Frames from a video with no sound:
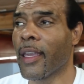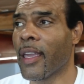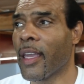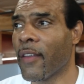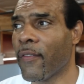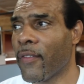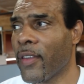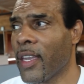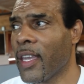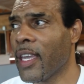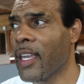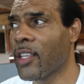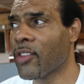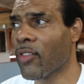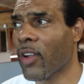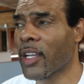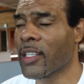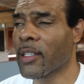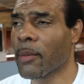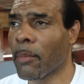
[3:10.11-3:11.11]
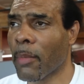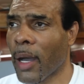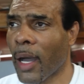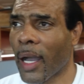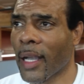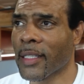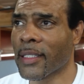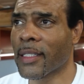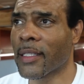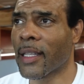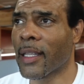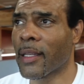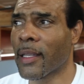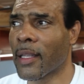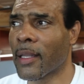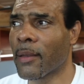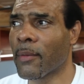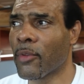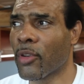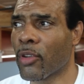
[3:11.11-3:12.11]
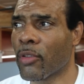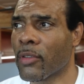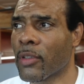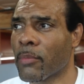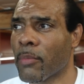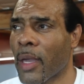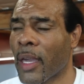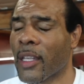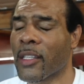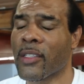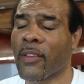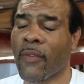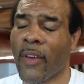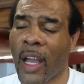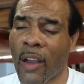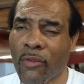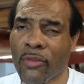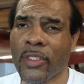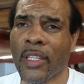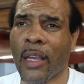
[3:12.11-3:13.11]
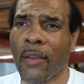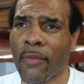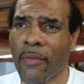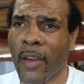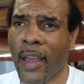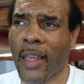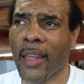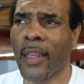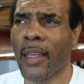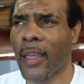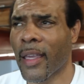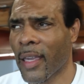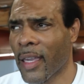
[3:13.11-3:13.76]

If he tries to box and, and, and you know, make a survival type fight,